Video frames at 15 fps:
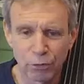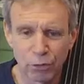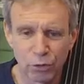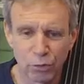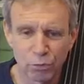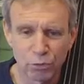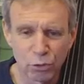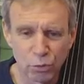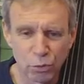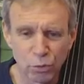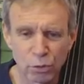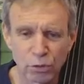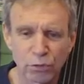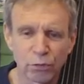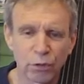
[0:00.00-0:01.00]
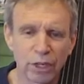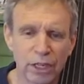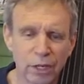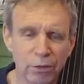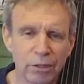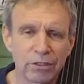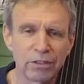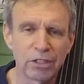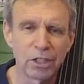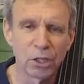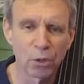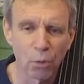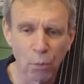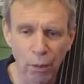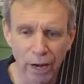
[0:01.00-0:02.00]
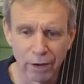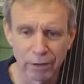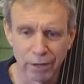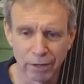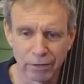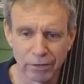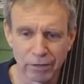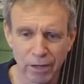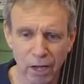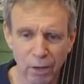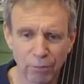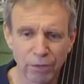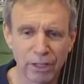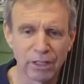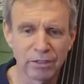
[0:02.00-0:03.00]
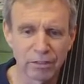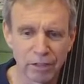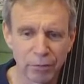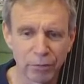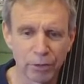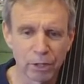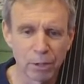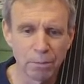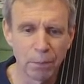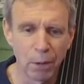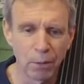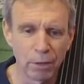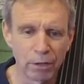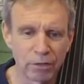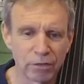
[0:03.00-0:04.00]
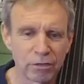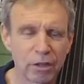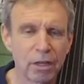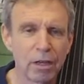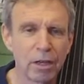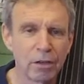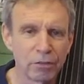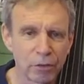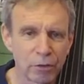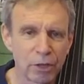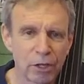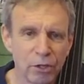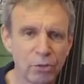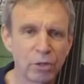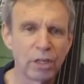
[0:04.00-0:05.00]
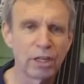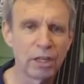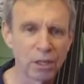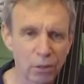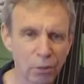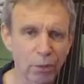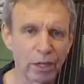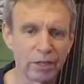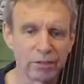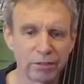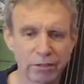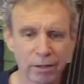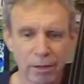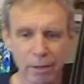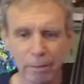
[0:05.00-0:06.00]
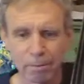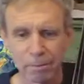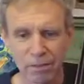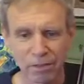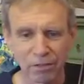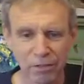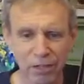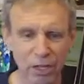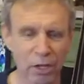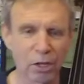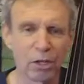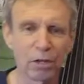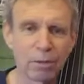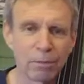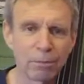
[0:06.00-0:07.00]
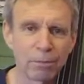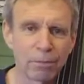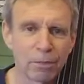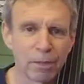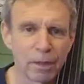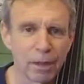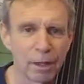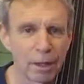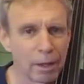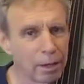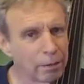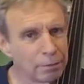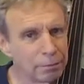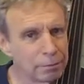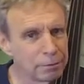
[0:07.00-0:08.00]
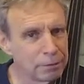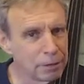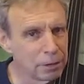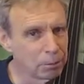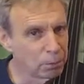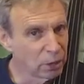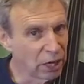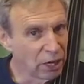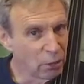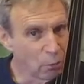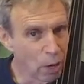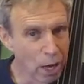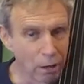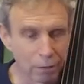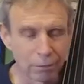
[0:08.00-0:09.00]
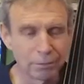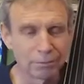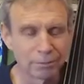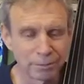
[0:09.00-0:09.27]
you tools for increasing your awareness of these different components so that you can increase the skill in playing well.